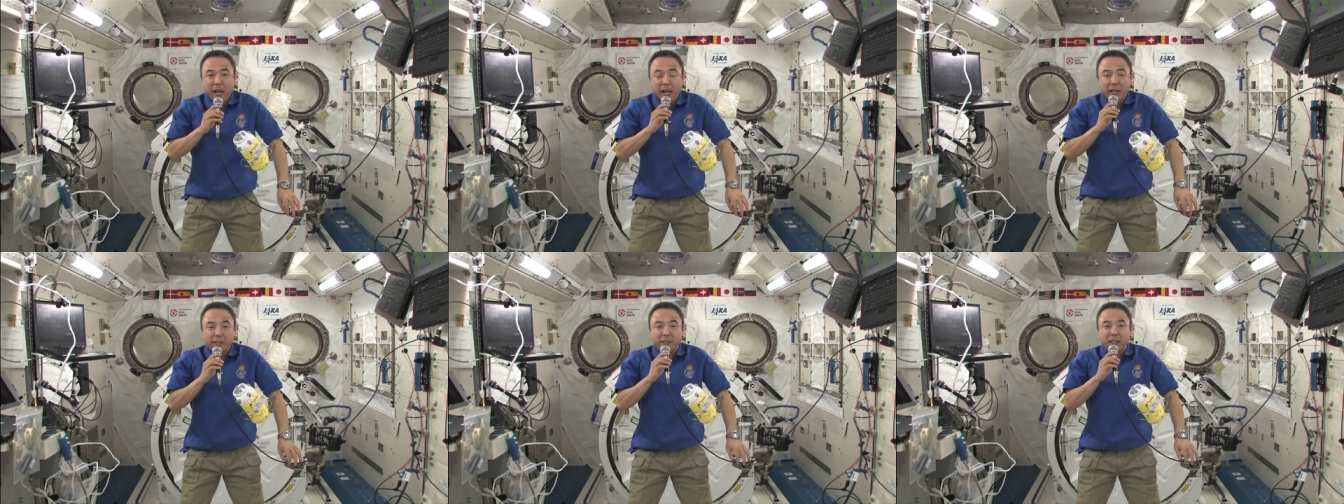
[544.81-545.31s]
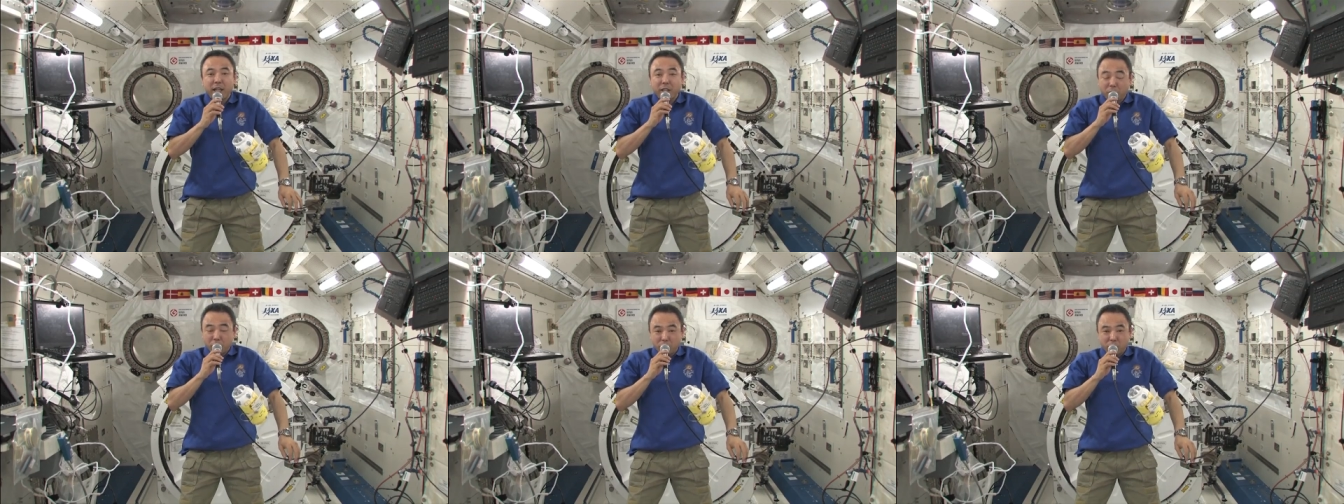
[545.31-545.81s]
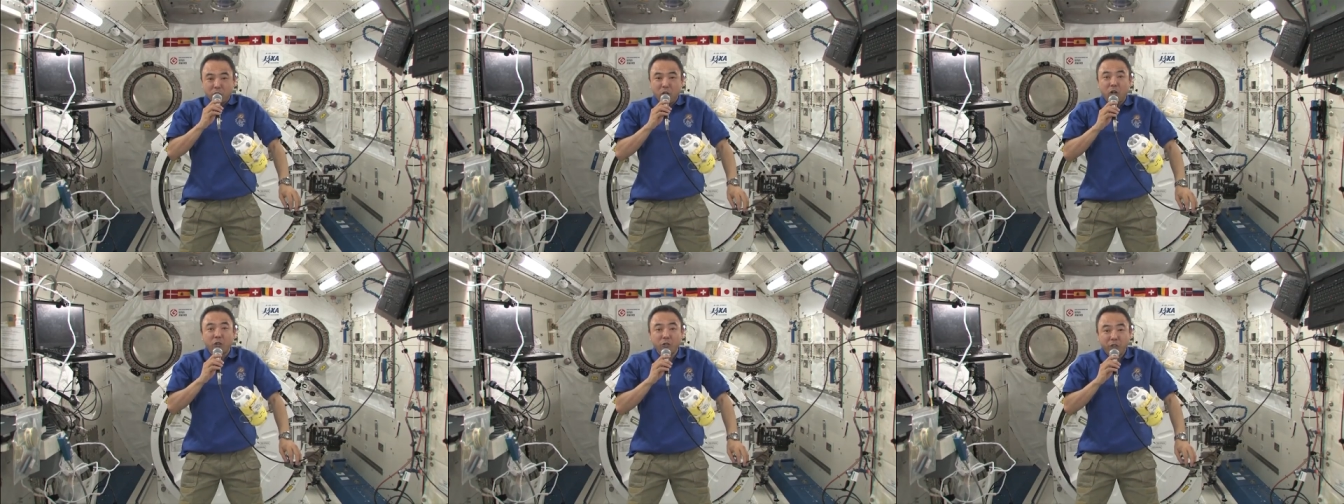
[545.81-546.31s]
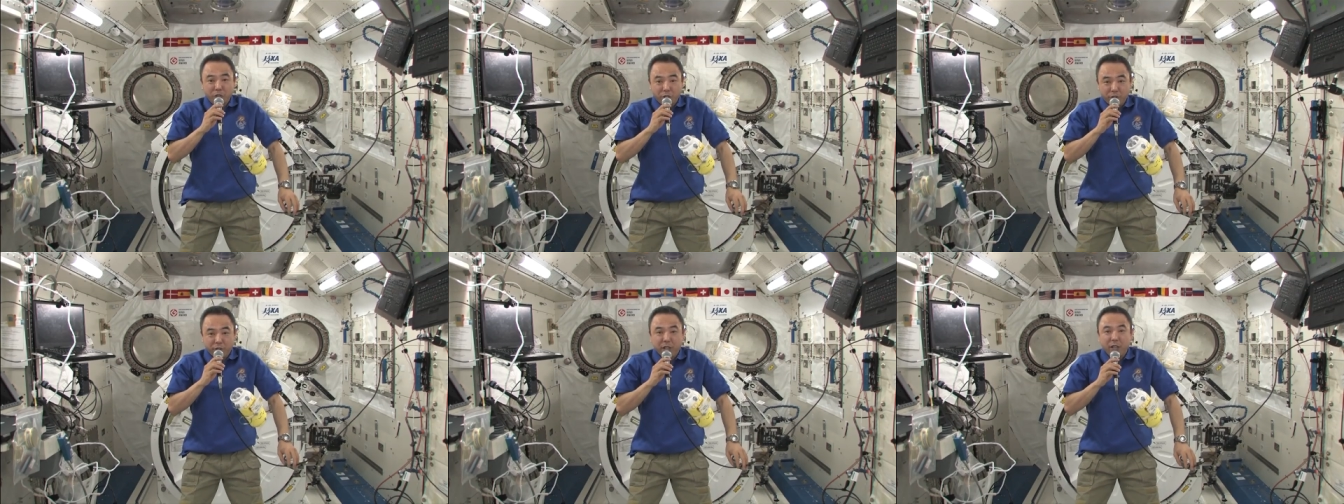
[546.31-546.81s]
as they do on
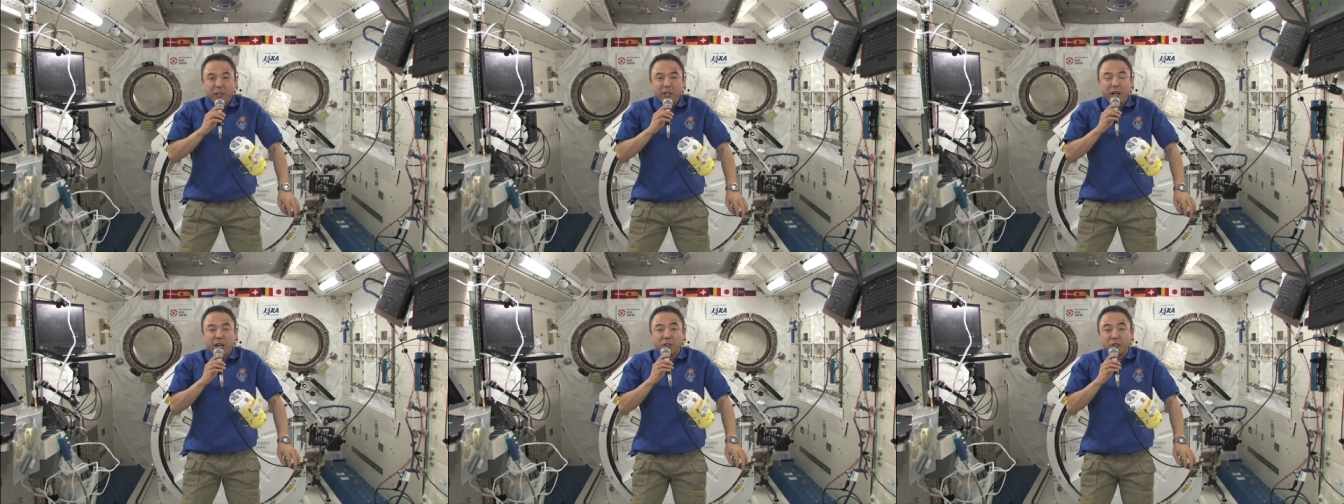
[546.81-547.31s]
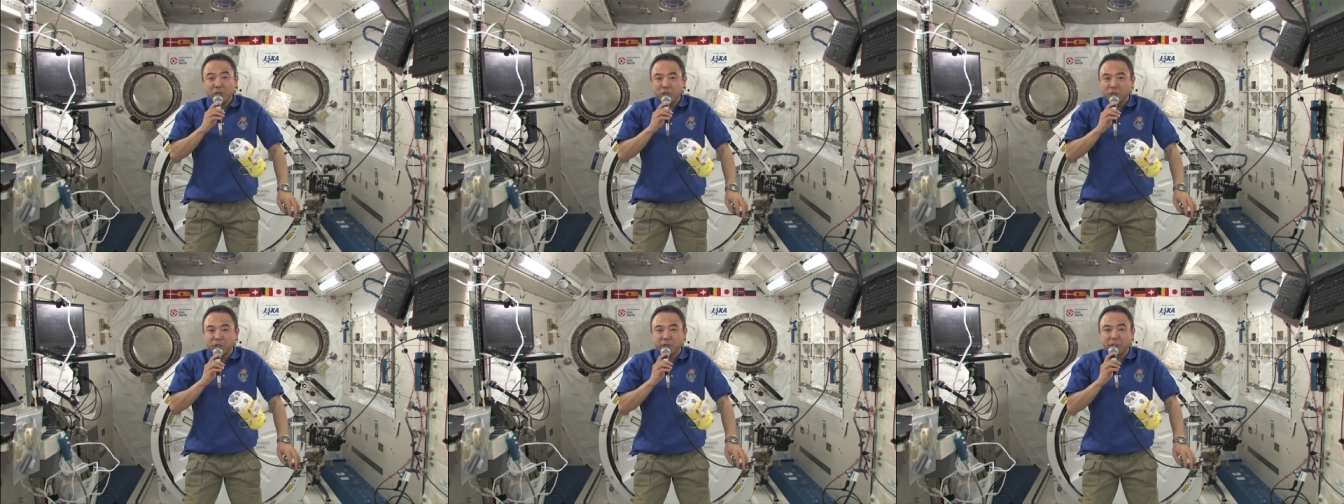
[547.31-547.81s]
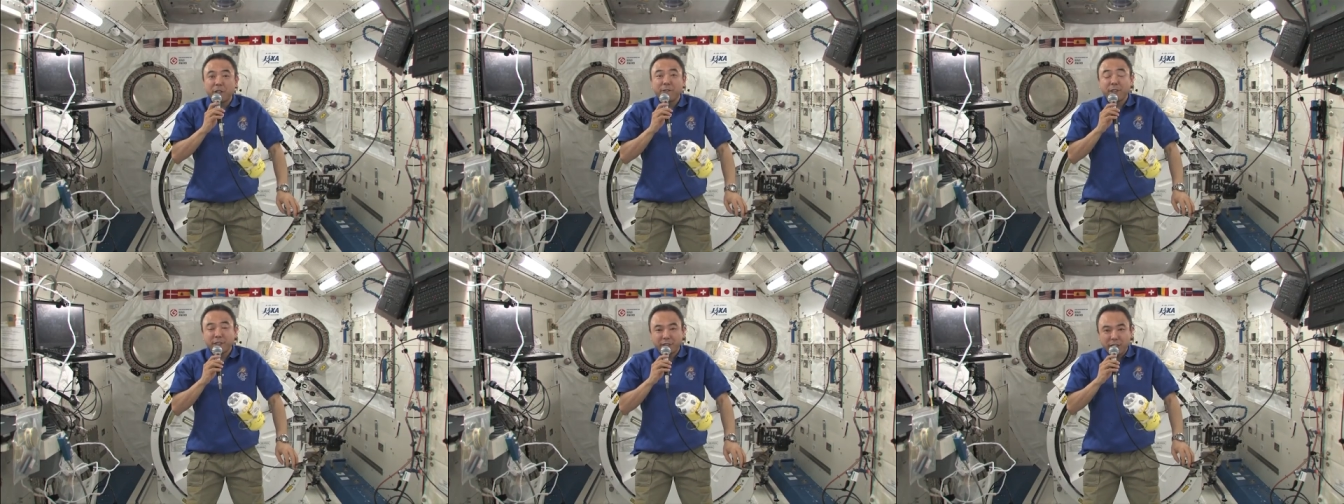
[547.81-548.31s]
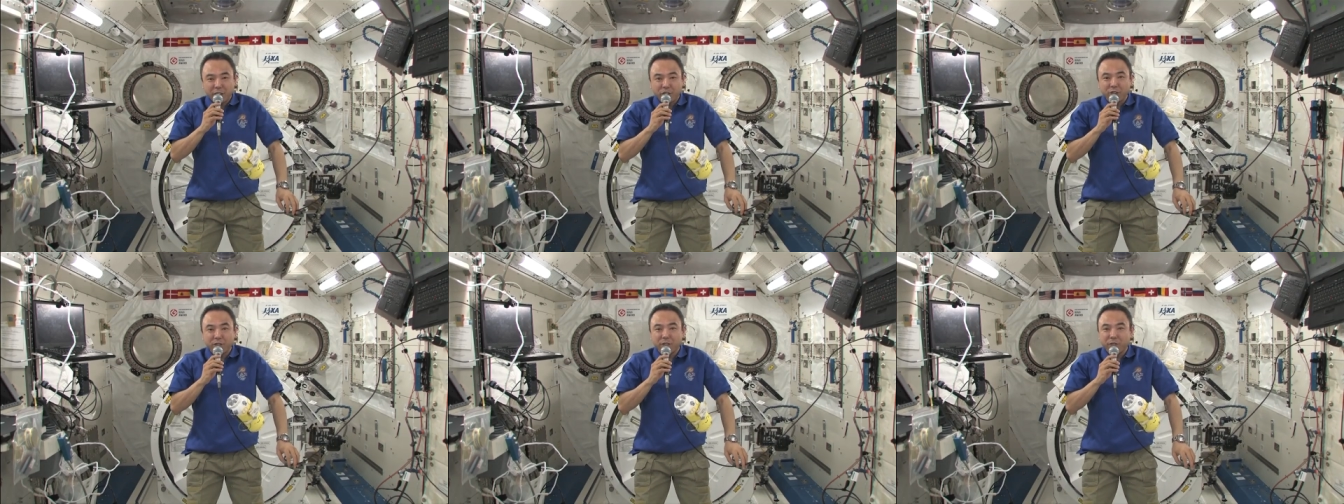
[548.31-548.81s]
Earth uh, due to surface
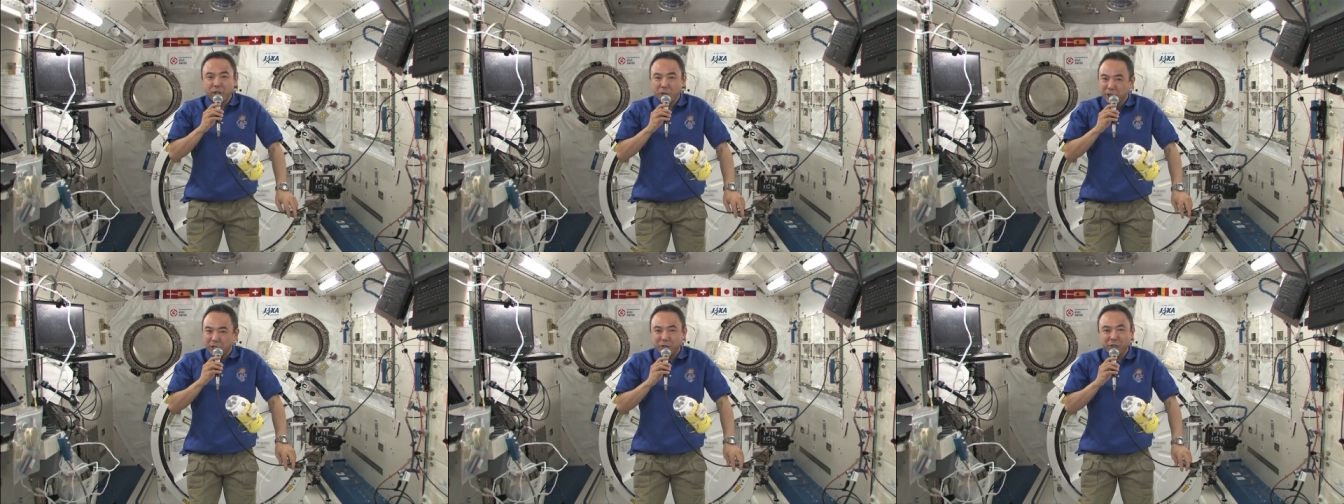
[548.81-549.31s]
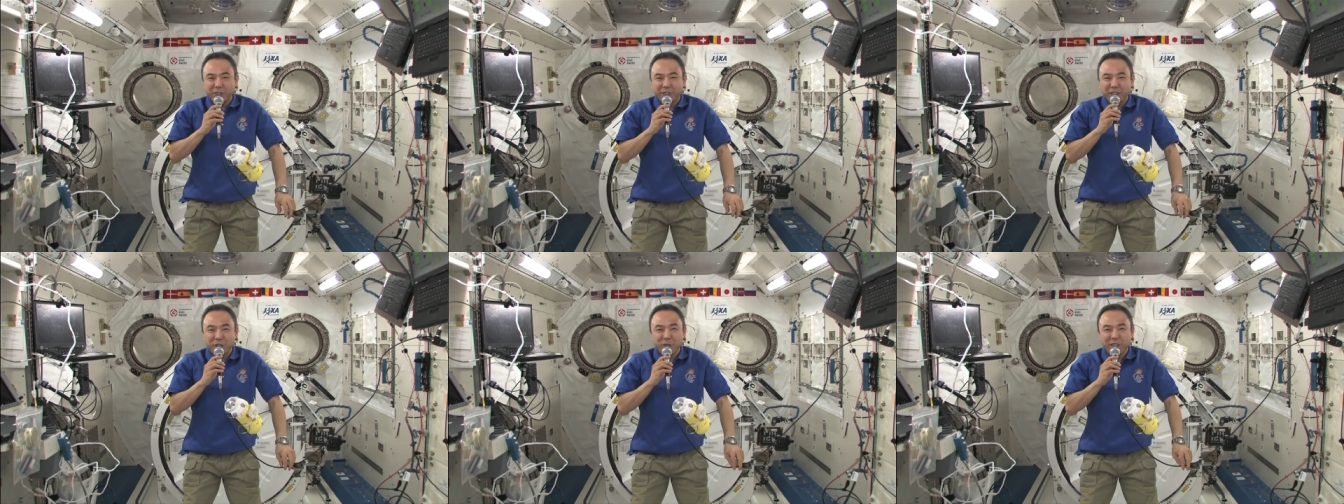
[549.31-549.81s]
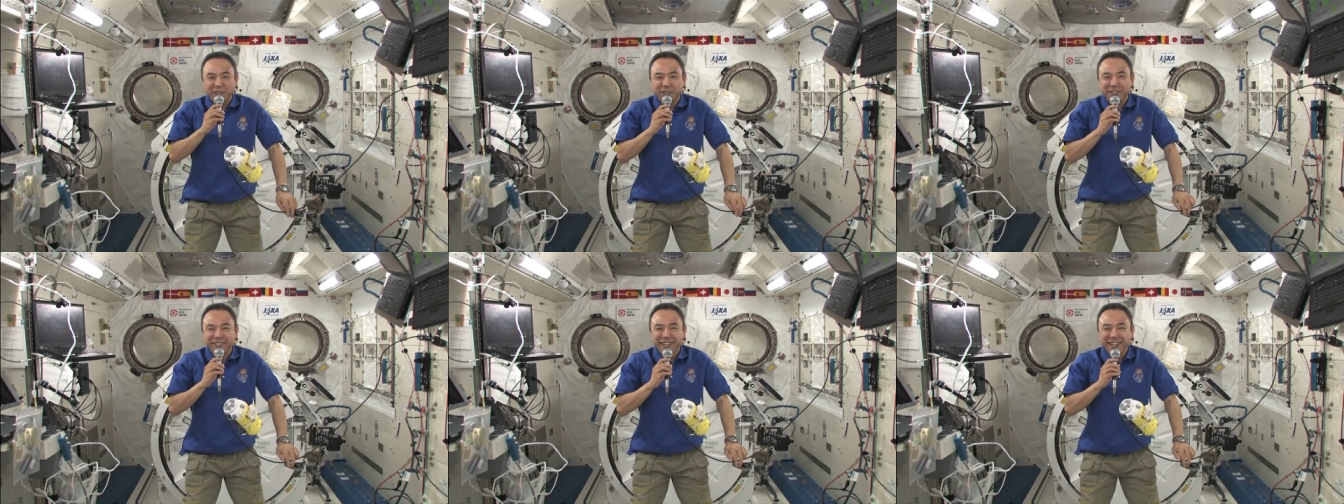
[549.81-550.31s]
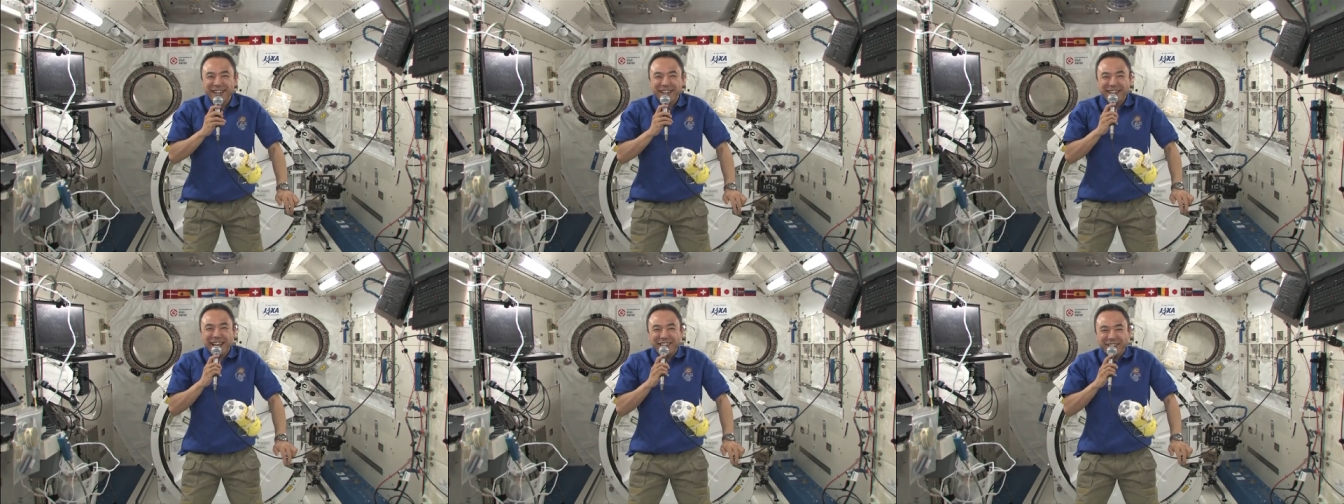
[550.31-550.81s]
tension. Very interesting question.
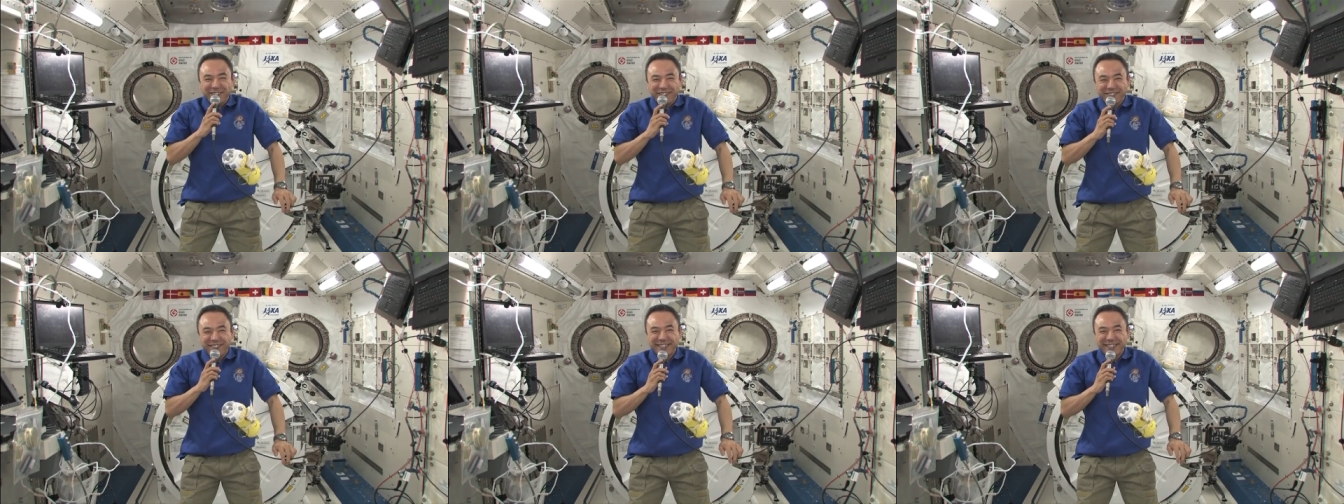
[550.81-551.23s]
Thank you.